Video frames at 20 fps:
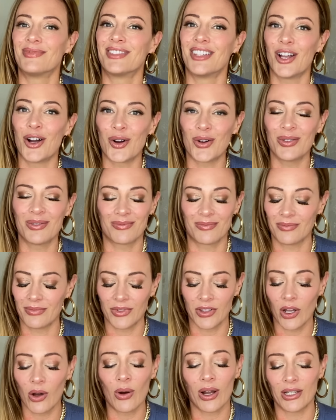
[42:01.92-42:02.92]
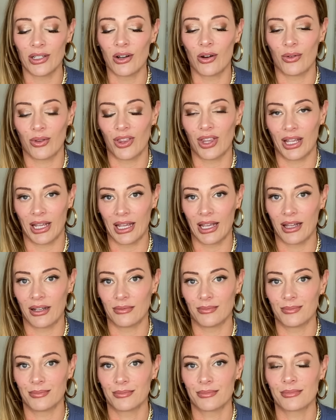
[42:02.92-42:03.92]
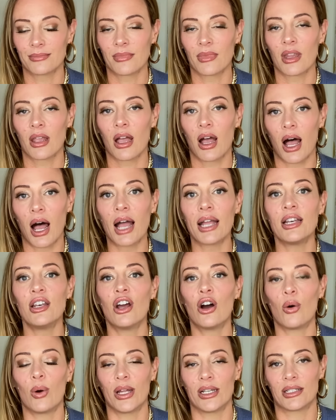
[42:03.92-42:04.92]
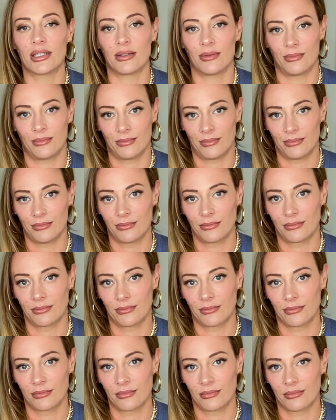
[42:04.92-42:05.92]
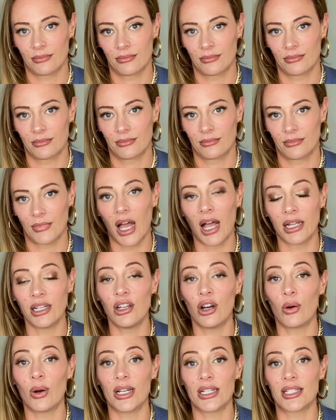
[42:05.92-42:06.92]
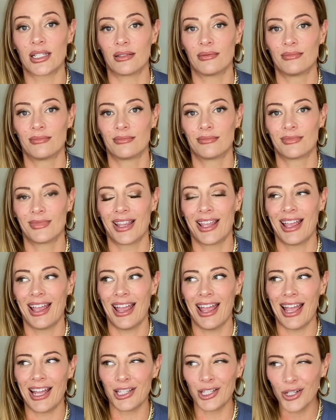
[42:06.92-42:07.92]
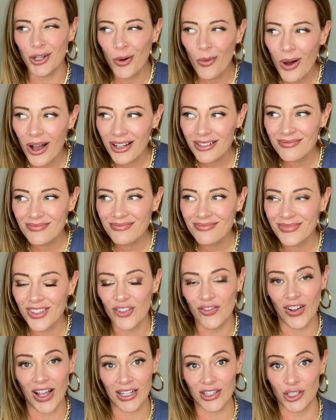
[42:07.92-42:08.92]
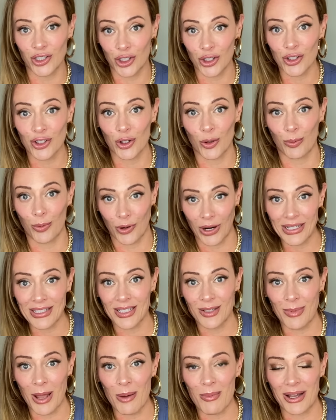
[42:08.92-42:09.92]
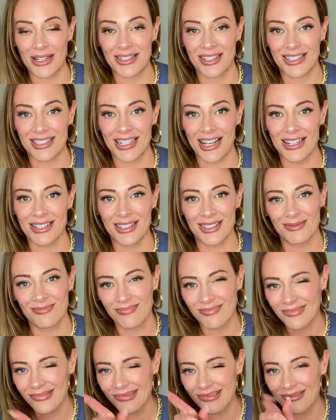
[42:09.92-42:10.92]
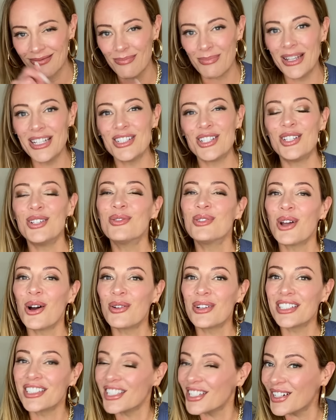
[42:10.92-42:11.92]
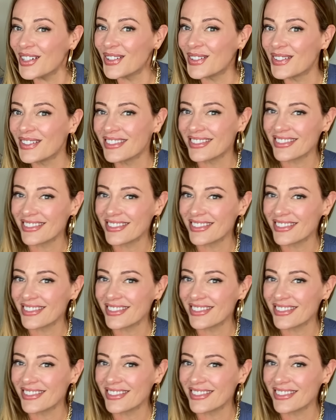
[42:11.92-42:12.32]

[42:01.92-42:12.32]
No, no, I don't think it. I know it. I know it. And you know what? The fact that you're so pressed about my success means you know it too.